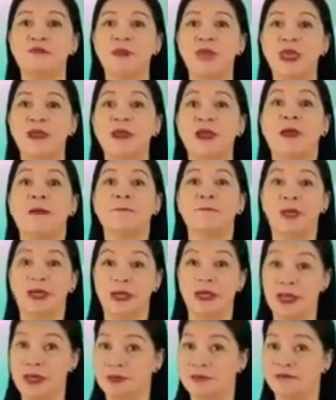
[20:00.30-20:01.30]
Pig
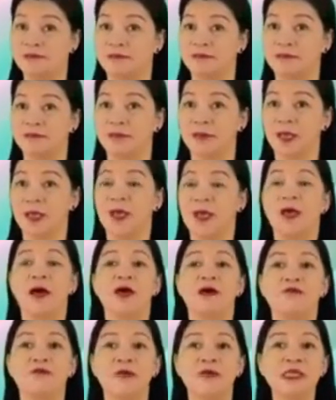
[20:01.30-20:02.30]
Parade,
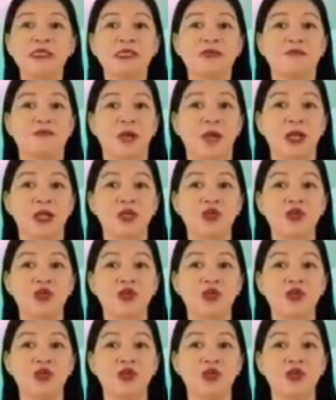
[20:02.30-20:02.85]
a festival